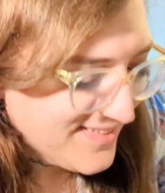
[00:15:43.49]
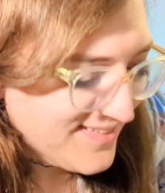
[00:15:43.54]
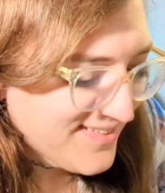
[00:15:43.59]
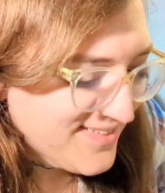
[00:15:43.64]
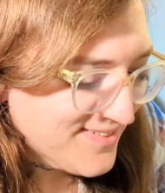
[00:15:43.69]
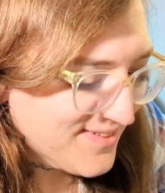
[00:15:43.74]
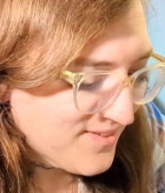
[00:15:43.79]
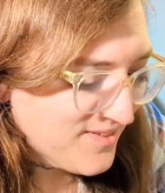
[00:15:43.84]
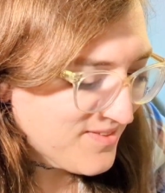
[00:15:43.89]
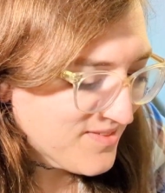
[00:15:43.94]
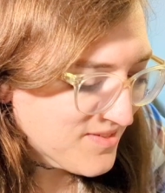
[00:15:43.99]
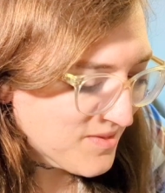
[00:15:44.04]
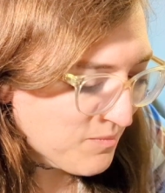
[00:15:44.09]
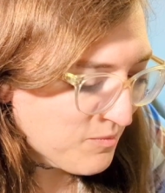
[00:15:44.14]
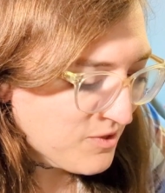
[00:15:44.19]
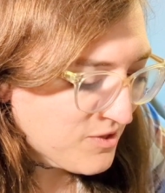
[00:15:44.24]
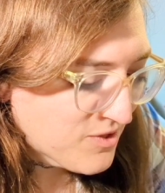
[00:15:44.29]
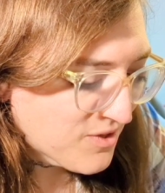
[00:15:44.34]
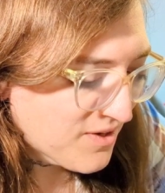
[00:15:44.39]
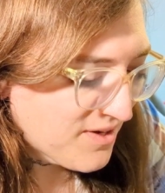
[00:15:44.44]
So when
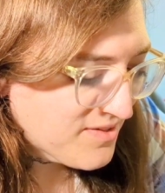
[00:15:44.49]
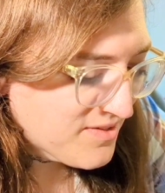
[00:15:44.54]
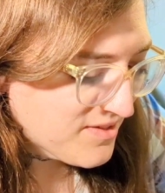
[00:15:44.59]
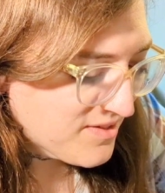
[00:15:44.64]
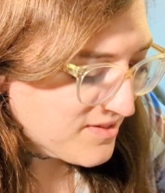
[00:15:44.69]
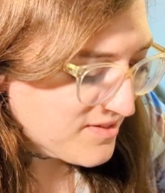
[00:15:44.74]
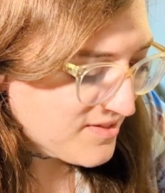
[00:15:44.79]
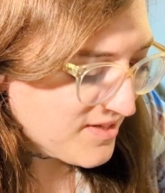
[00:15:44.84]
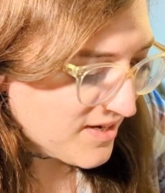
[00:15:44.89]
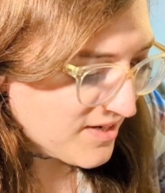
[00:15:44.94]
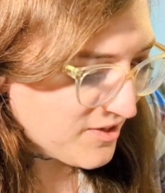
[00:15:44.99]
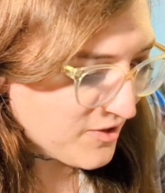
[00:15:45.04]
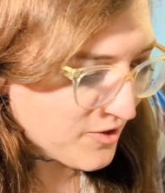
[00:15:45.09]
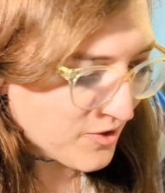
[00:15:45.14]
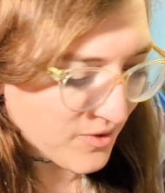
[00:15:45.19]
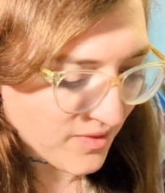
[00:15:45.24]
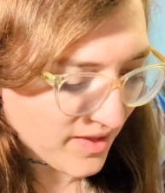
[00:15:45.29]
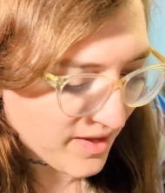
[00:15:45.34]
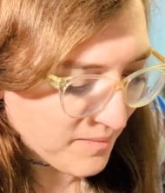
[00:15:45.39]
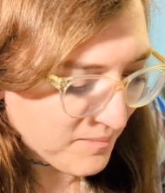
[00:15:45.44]
someone tries to detect
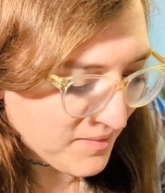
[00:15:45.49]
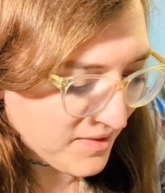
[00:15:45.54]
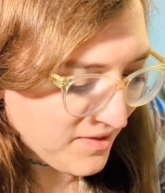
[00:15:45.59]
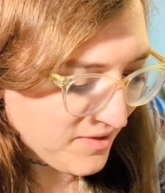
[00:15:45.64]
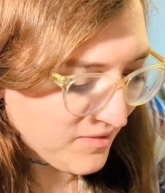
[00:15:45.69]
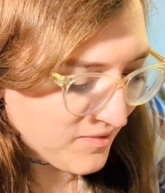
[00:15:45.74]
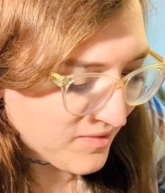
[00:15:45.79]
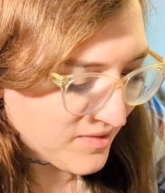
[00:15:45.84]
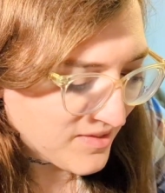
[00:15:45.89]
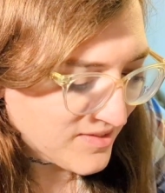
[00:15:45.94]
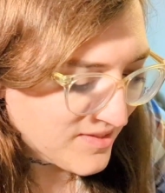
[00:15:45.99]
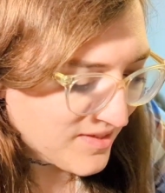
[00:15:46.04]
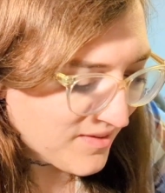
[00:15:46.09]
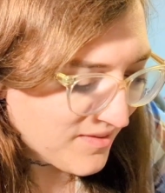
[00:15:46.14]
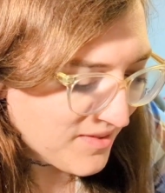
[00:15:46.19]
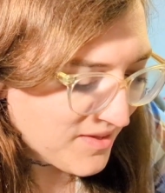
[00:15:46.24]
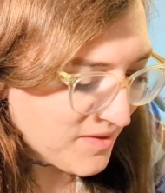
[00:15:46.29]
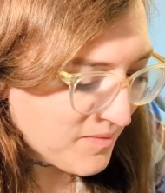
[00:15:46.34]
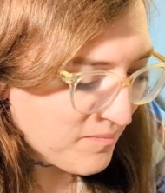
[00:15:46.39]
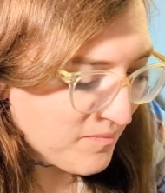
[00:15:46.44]
your alignment, you can
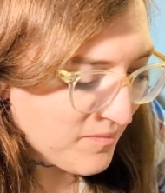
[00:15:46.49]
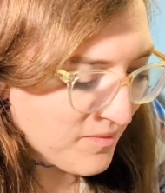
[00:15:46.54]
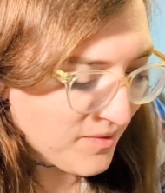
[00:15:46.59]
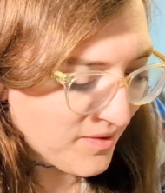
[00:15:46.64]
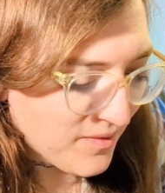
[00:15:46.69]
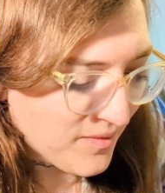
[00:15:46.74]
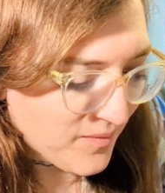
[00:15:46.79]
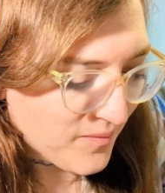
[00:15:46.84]
tell them